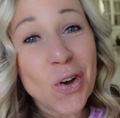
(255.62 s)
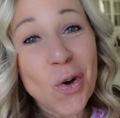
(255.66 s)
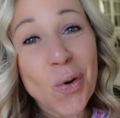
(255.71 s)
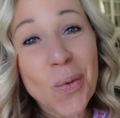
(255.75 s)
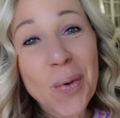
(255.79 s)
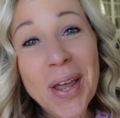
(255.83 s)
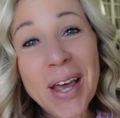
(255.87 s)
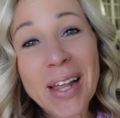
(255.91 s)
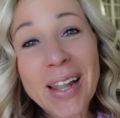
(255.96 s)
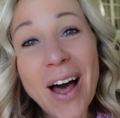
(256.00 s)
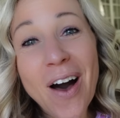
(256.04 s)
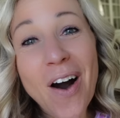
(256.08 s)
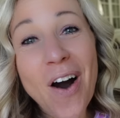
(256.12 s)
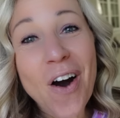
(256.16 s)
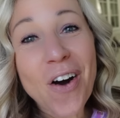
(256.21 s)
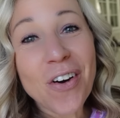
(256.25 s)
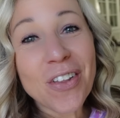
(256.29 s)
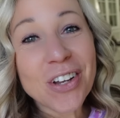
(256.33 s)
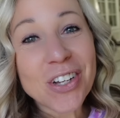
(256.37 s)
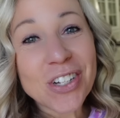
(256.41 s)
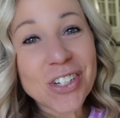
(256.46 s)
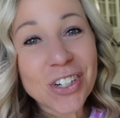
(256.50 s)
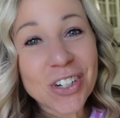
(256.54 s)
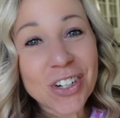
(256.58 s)
we allow all
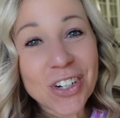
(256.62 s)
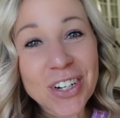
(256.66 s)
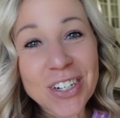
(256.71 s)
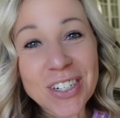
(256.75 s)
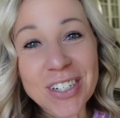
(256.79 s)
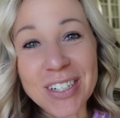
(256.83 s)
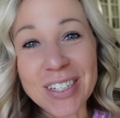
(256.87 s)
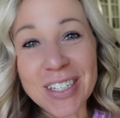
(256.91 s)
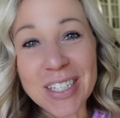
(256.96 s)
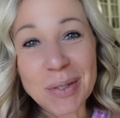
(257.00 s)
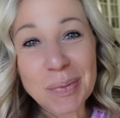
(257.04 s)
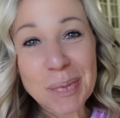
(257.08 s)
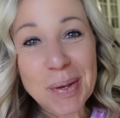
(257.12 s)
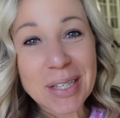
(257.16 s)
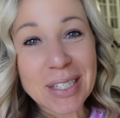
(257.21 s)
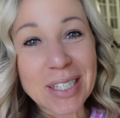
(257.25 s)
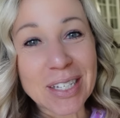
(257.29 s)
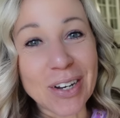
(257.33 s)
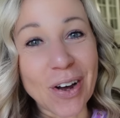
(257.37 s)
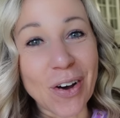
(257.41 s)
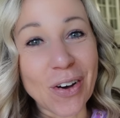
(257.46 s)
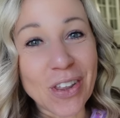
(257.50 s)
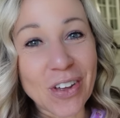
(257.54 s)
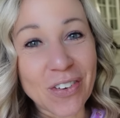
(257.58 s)
the sugars and sweets
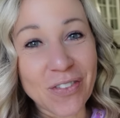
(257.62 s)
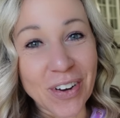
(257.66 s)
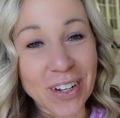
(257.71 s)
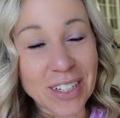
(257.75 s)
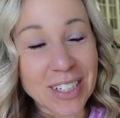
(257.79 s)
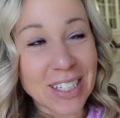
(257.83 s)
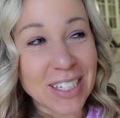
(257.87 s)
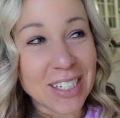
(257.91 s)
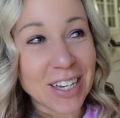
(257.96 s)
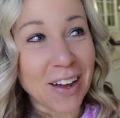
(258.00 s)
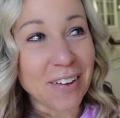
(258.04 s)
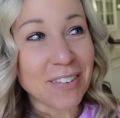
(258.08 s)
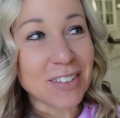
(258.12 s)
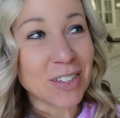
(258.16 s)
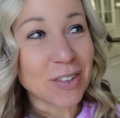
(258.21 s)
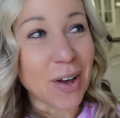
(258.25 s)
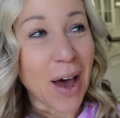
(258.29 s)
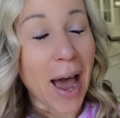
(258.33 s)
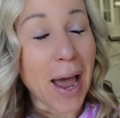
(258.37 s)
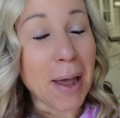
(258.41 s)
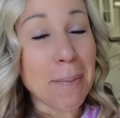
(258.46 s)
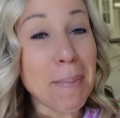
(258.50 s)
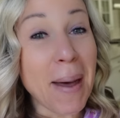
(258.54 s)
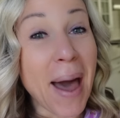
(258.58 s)
and all the fun stuff. So
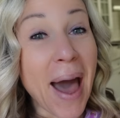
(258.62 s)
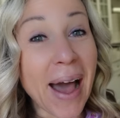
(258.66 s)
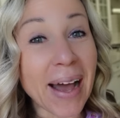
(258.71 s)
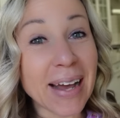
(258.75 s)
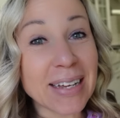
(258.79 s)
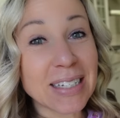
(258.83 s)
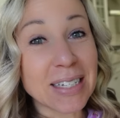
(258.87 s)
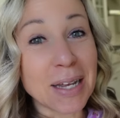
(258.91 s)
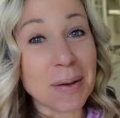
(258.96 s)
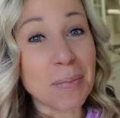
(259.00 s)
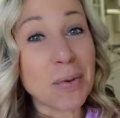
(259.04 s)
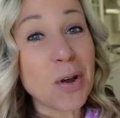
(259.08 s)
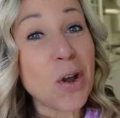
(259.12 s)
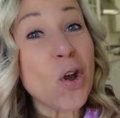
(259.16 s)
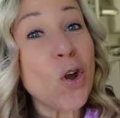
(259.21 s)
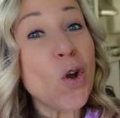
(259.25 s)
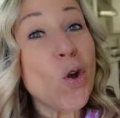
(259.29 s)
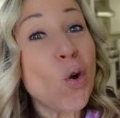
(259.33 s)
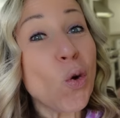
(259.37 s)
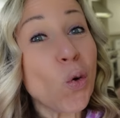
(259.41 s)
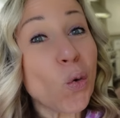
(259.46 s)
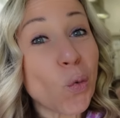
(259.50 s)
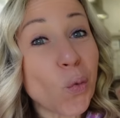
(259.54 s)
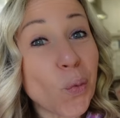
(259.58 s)
I pack some
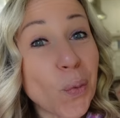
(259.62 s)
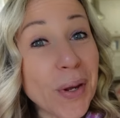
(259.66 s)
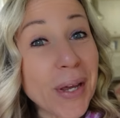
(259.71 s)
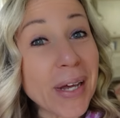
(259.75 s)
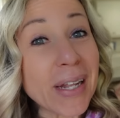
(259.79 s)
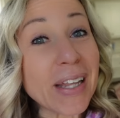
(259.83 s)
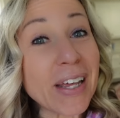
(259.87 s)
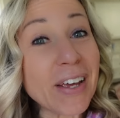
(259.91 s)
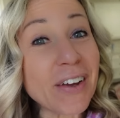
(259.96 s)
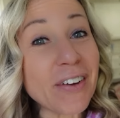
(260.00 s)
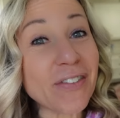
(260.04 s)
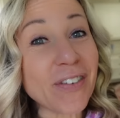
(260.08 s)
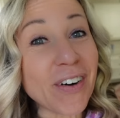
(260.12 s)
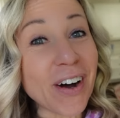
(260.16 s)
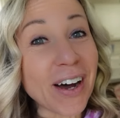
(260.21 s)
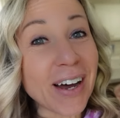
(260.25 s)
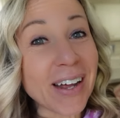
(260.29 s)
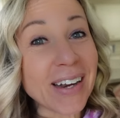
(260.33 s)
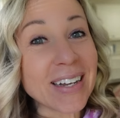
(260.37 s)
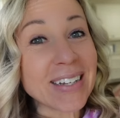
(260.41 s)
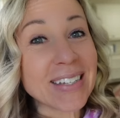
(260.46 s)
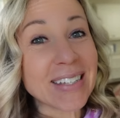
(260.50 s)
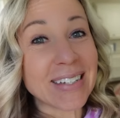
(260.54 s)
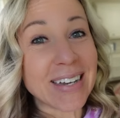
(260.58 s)
really
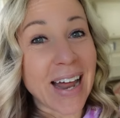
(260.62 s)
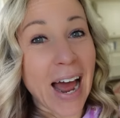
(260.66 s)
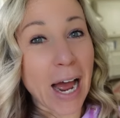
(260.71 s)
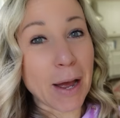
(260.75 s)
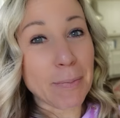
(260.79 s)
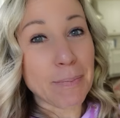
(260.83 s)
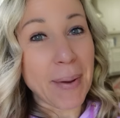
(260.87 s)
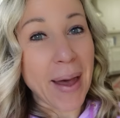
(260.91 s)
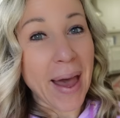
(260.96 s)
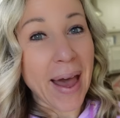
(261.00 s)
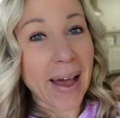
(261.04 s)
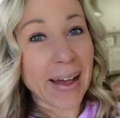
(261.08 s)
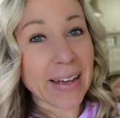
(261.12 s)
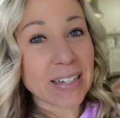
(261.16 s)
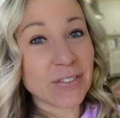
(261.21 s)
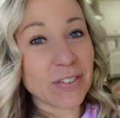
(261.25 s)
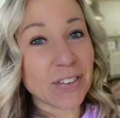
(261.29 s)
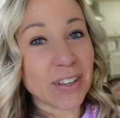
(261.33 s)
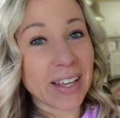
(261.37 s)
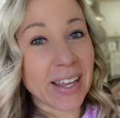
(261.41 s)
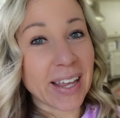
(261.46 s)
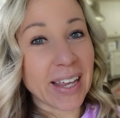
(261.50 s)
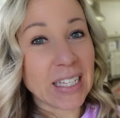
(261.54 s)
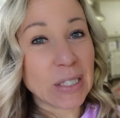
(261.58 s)
fun snack bags
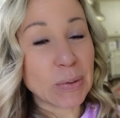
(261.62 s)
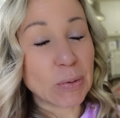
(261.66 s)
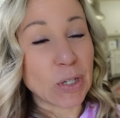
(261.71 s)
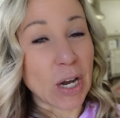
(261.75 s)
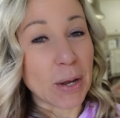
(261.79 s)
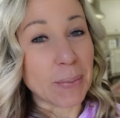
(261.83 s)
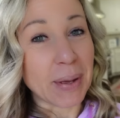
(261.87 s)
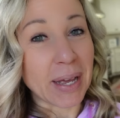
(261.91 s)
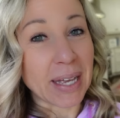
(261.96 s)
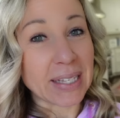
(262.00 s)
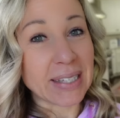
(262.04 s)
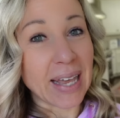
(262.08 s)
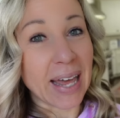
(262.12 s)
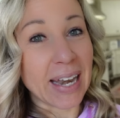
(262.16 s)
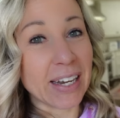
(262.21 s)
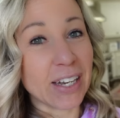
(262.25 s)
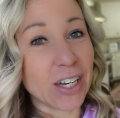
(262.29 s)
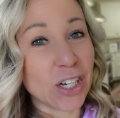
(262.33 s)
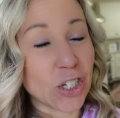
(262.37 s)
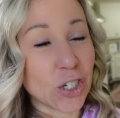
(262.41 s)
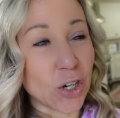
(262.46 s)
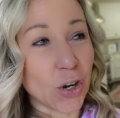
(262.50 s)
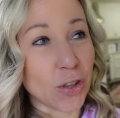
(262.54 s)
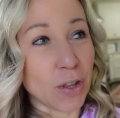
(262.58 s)
for the kids, which I'm excited
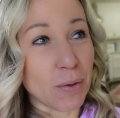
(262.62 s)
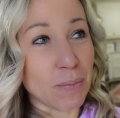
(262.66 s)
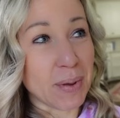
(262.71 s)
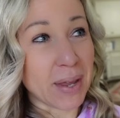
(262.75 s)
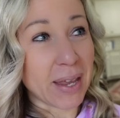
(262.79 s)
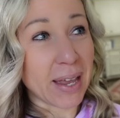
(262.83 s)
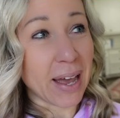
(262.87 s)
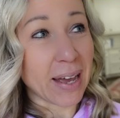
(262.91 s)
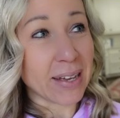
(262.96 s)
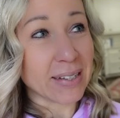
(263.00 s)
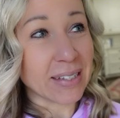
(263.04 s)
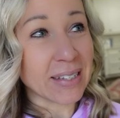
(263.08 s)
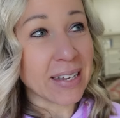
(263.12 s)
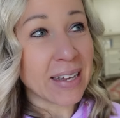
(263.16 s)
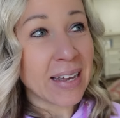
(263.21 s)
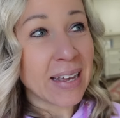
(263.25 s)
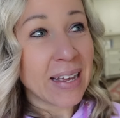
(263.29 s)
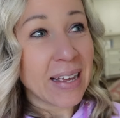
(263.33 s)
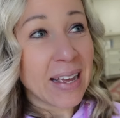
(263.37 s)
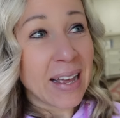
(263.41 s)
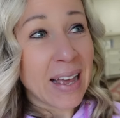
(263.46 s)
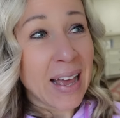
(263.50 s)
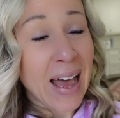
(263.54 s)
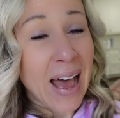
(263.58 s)
to show them because
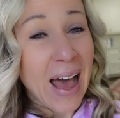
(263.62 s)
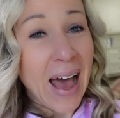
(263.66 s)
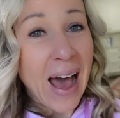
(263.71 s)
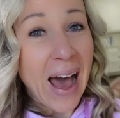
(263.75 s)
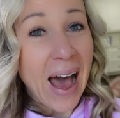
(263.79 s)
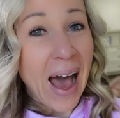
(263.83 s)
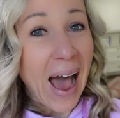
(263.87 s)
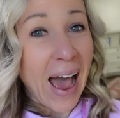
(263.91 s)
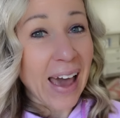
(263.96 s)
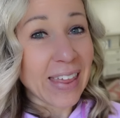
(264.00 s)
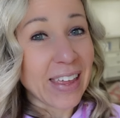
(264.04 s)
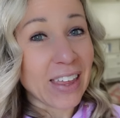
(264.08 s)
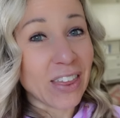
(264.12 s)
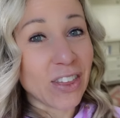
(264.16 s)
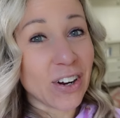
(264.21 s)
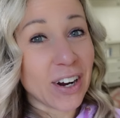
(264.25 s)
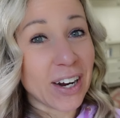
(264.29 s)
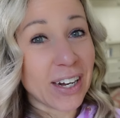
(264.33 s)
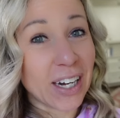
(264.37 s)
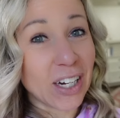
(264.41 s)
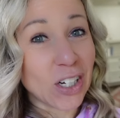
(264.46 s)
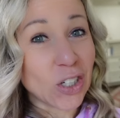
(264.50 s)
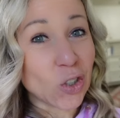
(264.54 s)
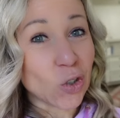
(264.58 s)
I think they're
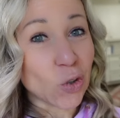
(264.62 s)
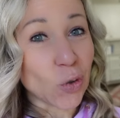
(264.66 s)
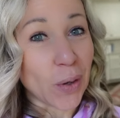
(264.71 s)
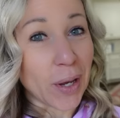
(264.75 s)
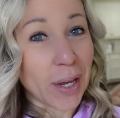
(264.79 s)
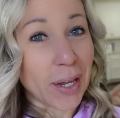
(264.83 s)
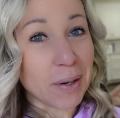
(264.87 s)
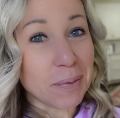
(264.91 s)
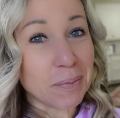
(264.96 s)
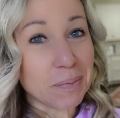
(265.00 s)
gonna enjoy it.